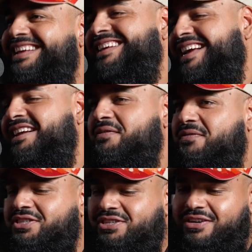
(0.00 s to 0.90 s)
Yeah, no,
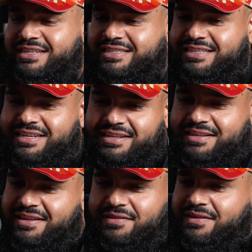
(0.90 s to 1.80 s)
for sure. It's
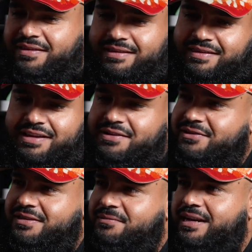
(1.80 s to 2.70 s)
the
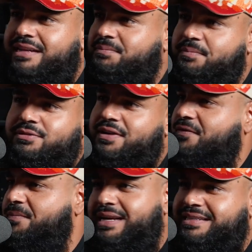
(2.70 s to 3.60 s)
tios, the abuelas, people travel
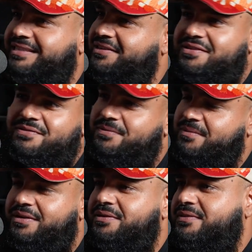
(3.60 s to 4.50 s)
from Mexico, from
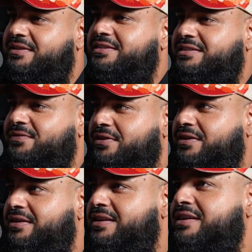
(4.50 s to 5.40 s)
all over just
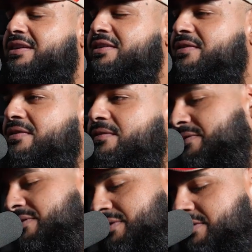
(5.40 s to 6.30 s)
for
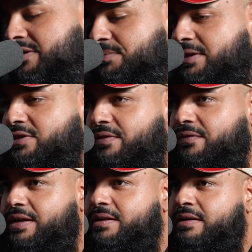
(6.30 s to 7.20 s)
a special
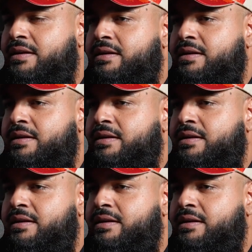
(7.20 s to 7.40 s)
event.